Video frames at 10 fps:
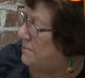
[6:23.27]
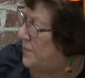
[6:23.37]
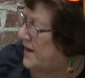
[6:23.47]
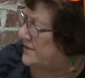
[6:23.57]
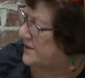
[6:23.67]

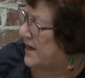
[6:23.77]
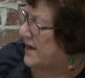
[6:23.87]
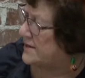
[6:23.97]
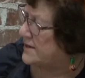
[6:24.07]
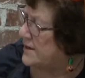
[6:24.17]

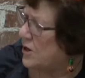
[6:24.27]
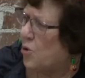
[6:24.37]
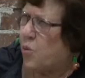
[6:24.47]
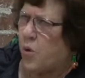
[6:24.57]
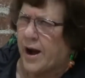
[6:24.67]
Biscuit,
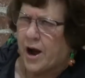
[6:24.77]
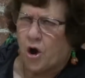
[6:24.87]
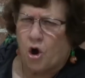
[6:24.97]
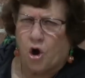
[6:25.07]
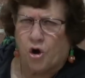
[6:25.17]

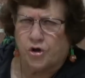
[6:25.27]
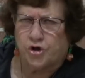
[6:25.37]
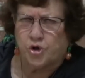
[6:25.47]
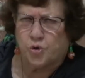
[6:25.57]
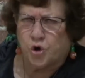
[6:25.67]
where are
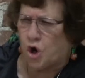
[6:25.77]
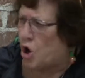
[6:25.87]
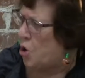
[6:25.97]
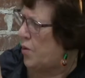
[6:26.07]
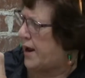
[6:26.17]
you
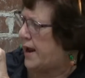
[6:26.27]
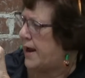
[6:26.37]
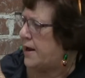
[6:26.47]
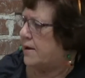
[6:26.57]
going?